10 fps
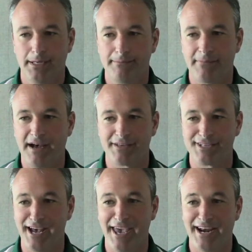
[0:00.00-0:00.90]
Miles
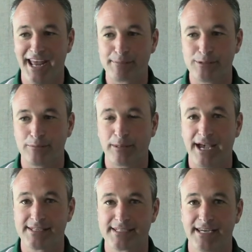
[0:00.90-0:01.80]
and I had an absolute
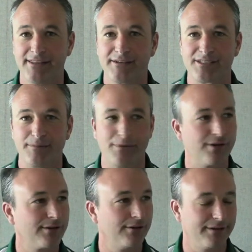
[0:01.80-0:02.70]
blast together. It's a
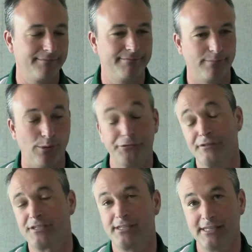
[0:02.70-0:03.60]
miracle that both
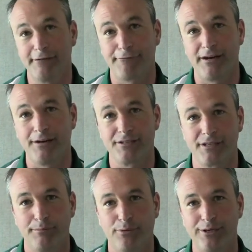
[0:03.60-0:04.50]
of us didn't get fired at
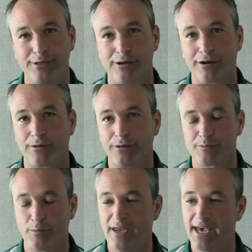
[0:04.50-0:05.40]
some point during our
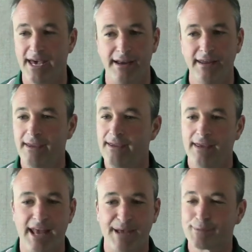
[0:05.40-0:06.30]
careers, but we had
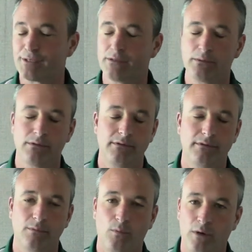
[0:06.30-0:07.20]
an absolute
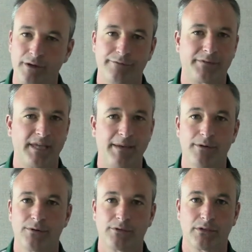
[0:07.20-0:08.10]
wonderful time
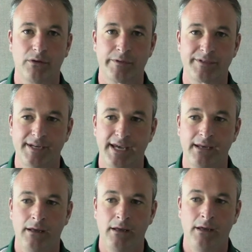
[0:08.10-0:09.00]
at North Dakota
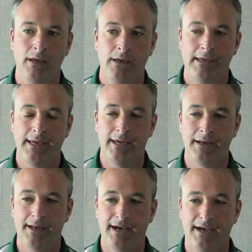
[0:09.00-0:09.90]
State.
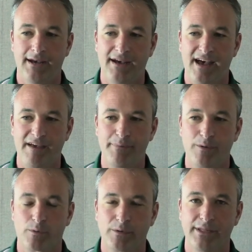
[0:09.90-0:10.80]
And I've
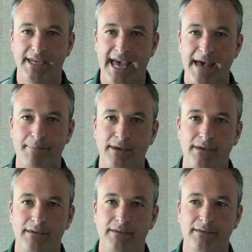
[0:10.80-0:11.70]
been really
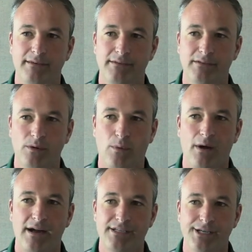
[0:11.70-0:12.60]
happy to
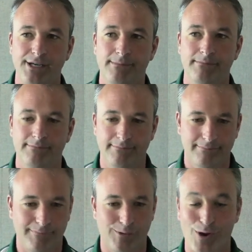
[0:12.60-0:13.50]
watch him
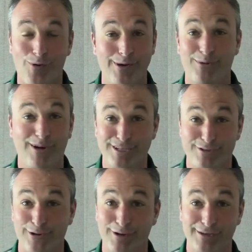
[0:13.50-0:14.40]
grow into what he's
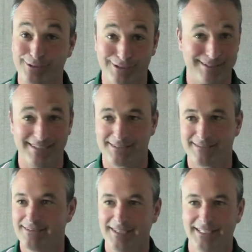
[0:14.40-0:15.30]
grown into, because he's